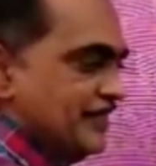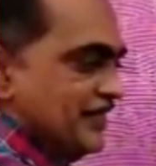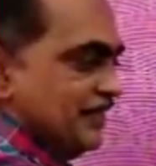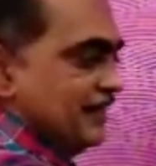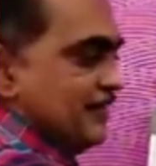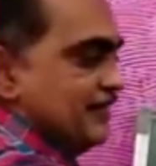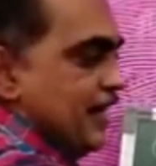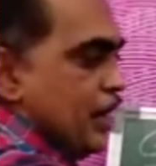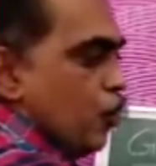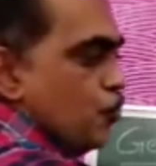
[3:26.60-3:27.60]
then the
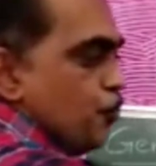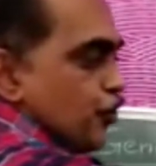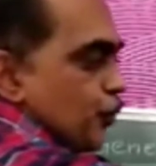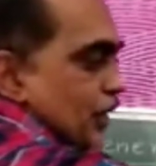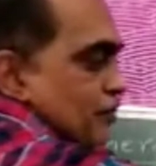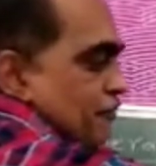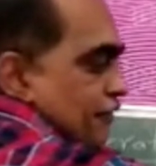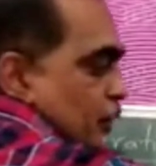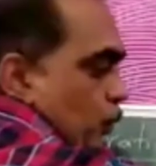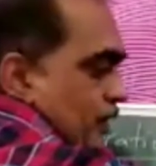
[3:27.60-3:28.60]
output will be
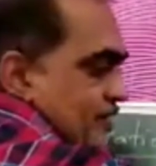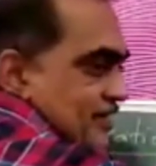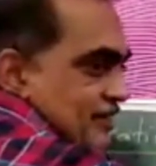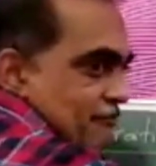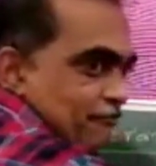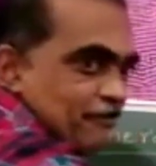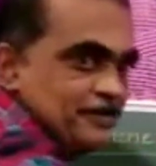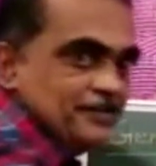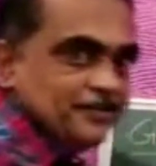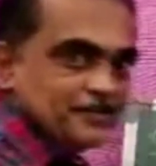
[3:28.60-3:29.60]
frequency
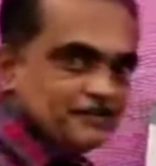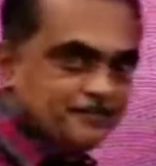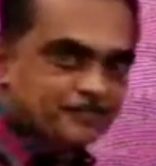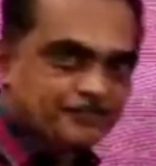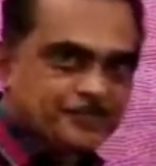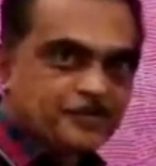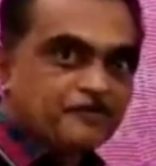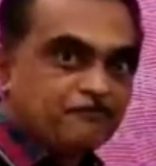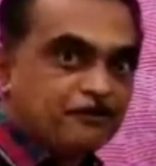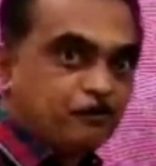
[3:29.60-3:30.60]
f1 here,
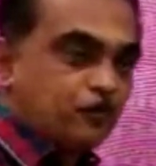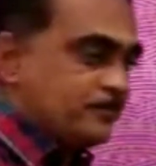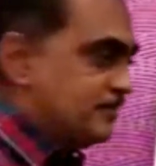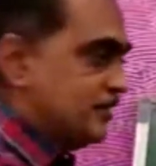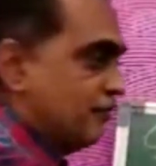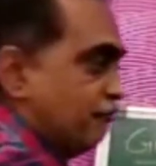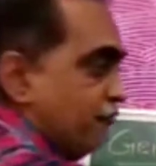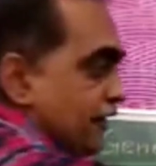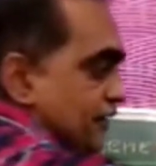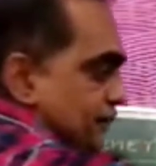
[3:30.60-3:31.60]
frequency
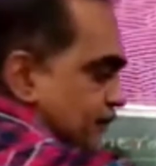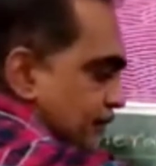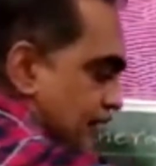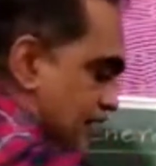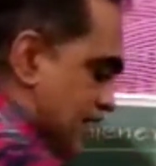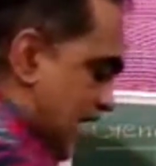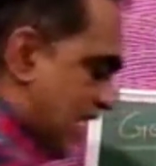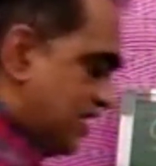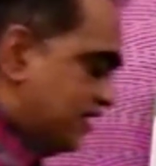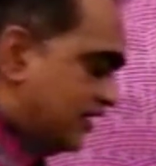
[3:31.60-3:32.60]
f1.
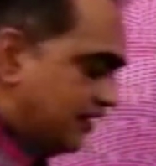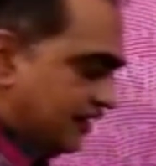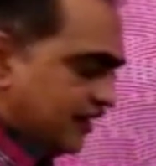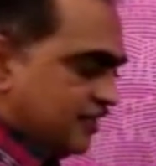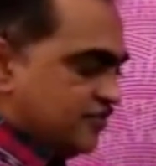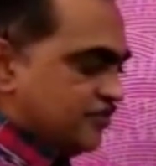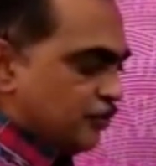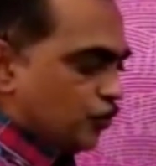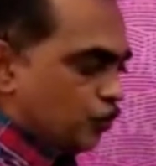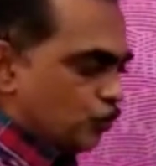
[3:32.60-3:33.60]
And here
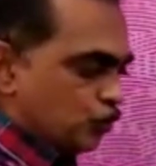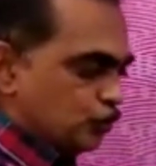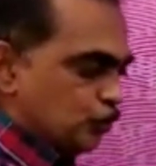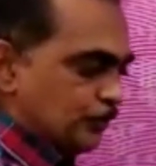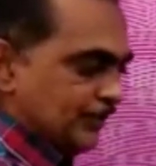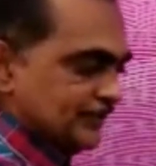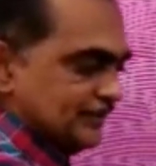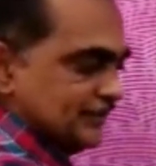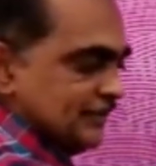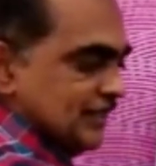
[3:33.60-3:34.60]
0 goes to
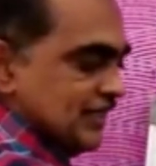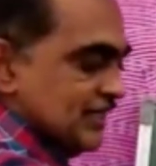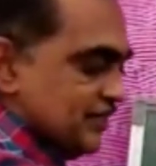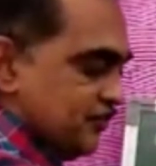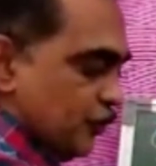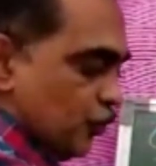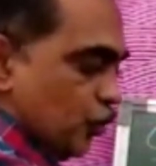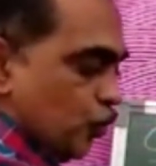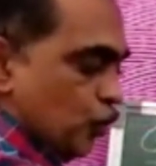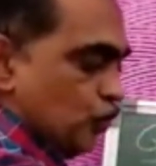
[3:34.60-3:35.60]
this,
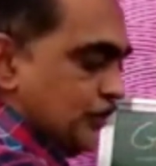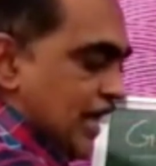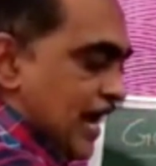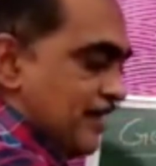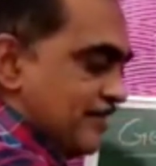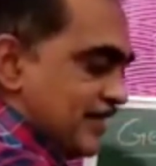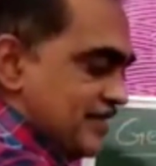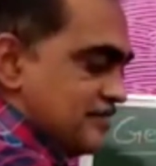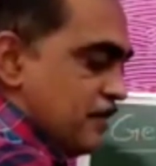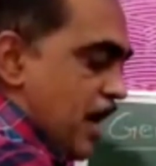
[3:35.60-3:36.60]
0 goes and
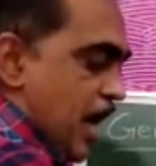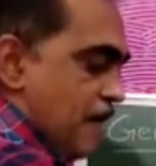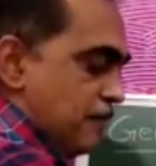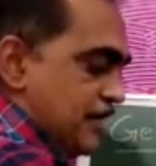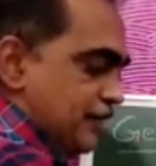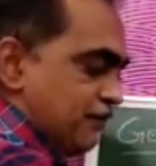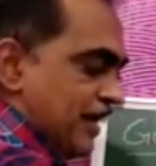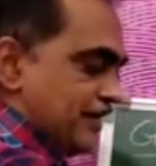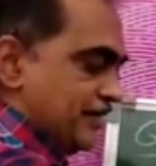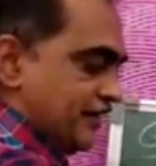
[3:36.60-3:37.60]
this
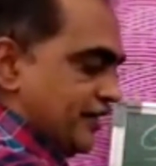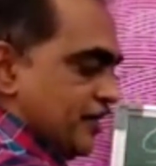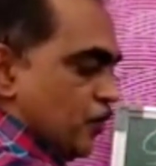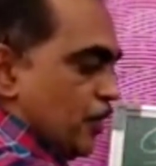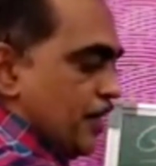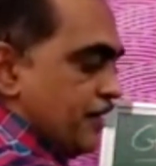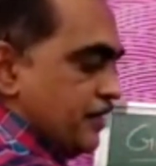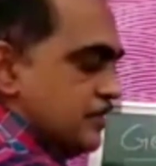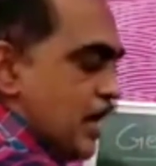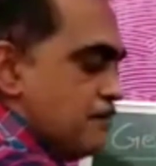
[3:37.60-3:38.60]
multiplier, when it
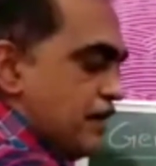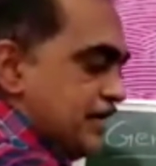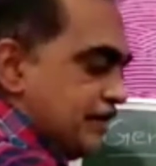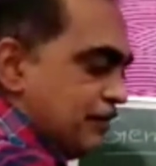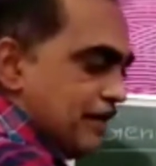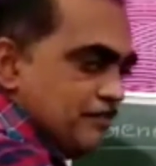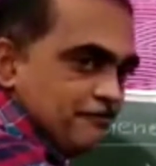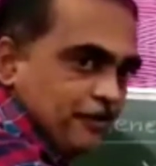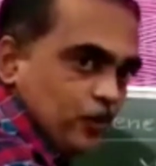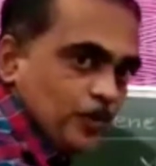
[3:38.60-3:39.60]
is multiplied by
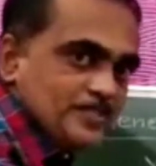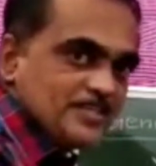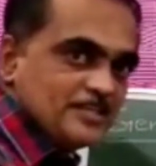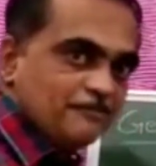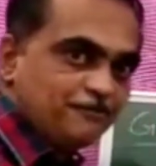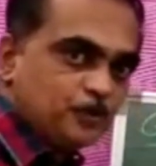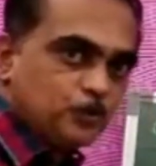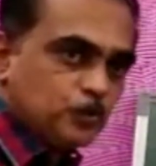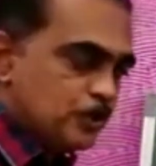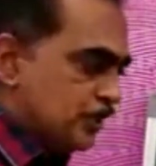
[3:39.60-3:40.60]
frequency
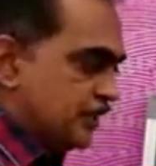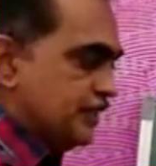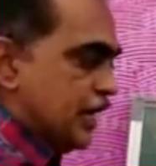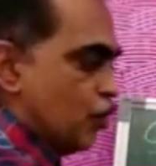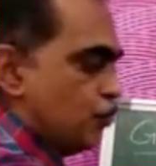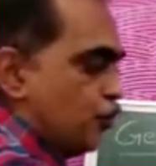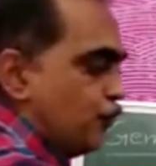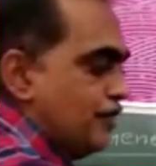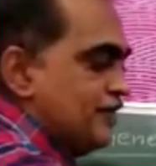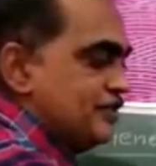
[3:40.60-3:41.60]
f2, the output
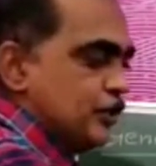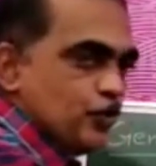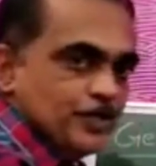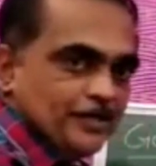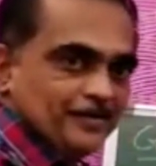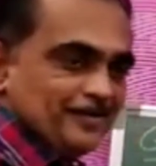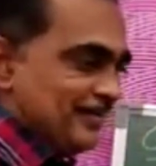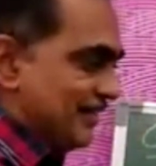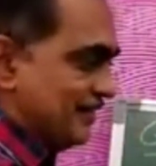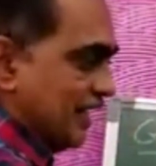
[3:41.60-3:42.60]
will be 0 here.
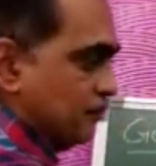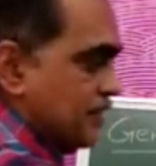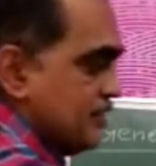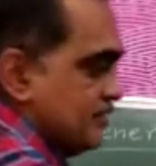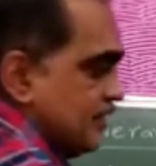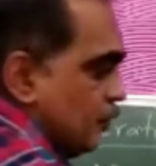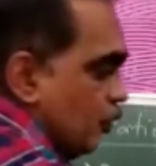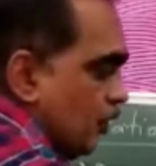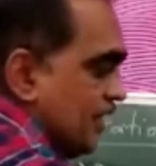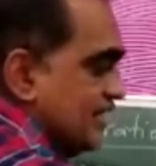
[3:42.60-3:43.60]
That means
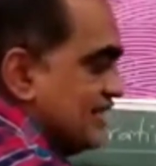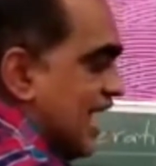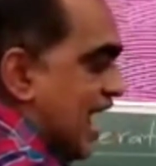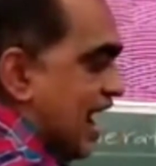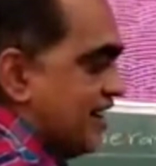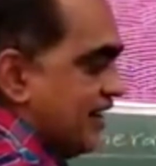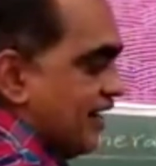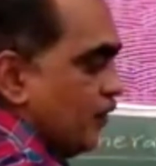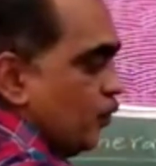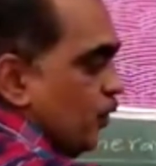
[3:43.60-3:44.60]
0 is
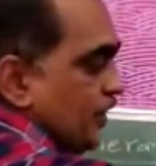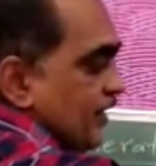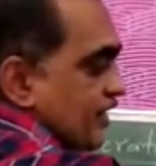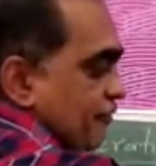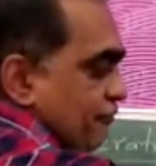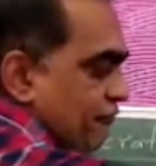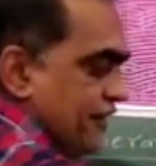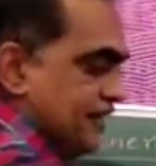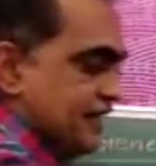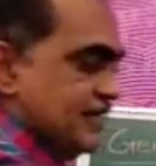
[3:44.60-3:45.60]
added with
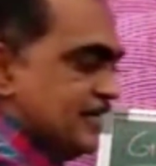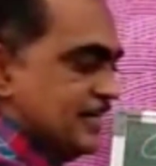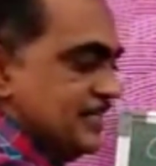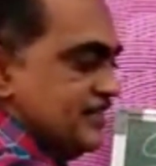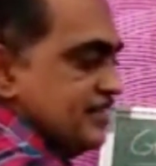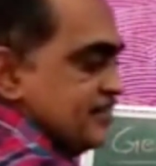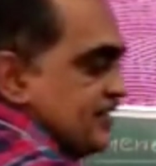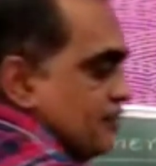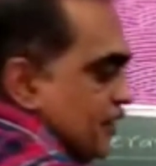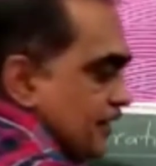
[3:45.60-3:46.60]
f1 in this
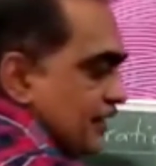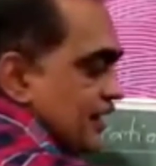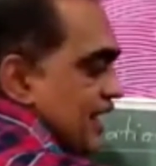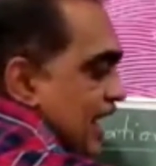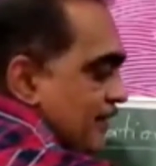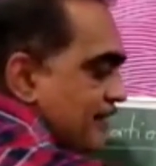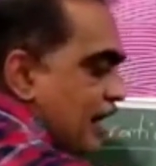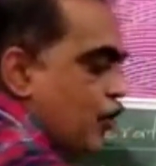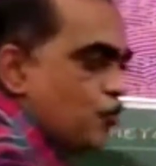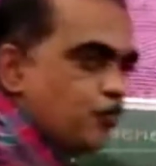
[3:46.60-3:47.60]
summer and the
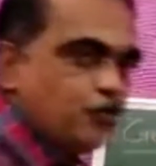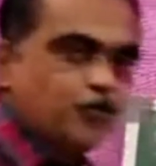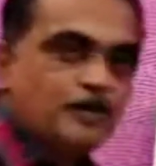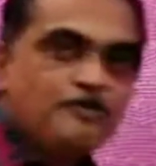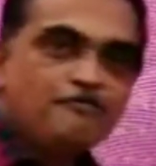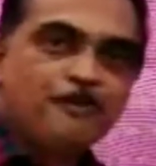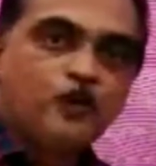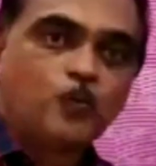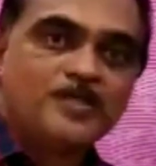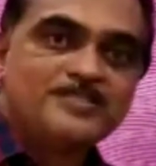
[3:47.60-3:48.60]
output will be
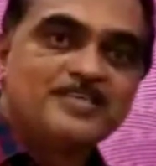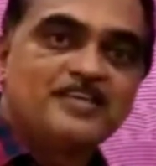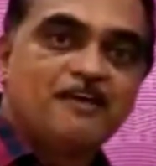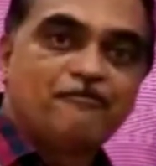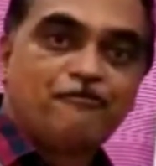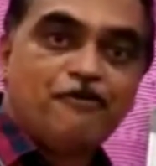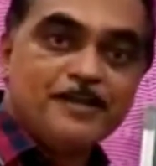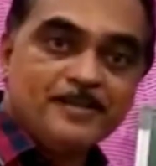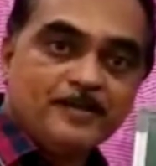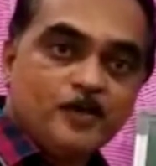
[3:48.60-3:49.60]
frequency
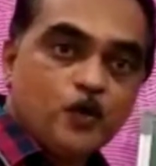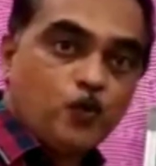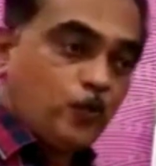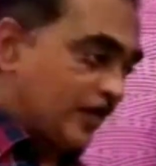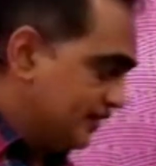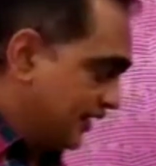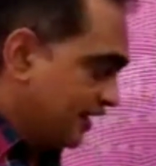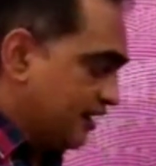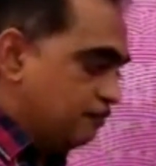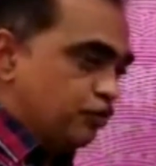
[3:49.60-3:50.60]
f1 when the
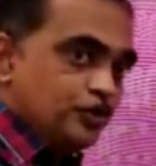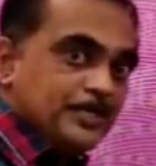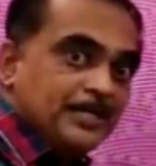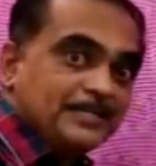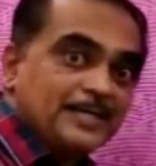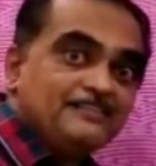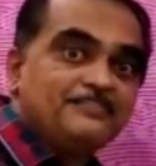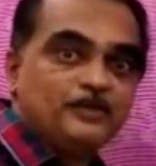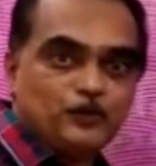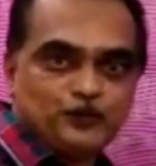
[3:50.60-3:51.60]
input data is
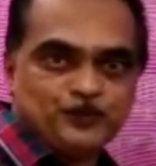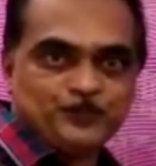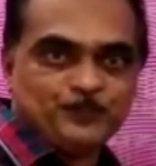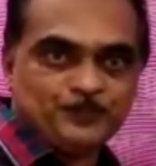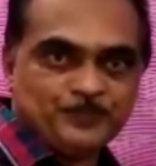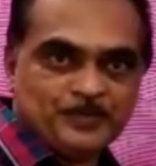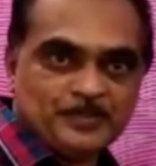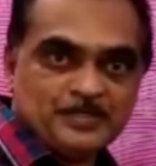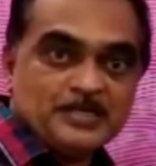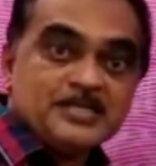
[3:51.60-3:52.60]
0.
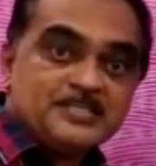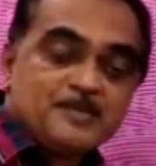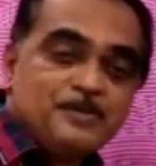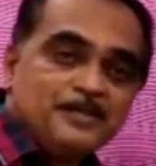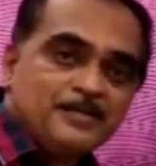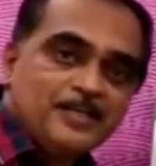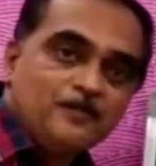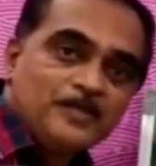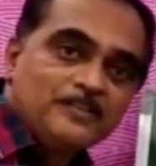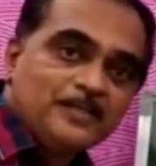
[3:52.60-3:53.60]
Similarly,
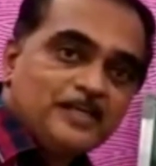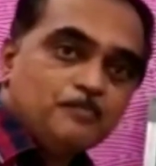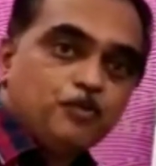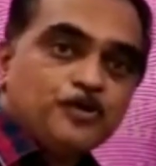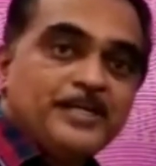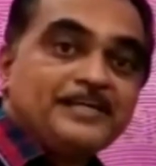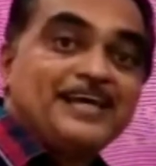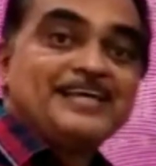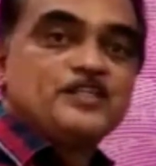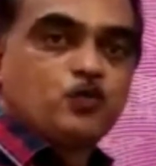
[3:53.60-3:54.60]
when the input data
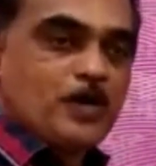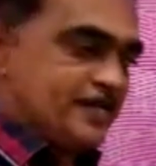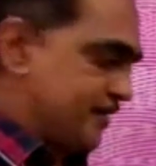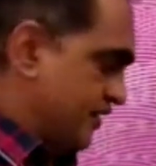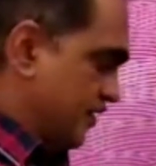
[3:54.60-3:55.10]
is 1,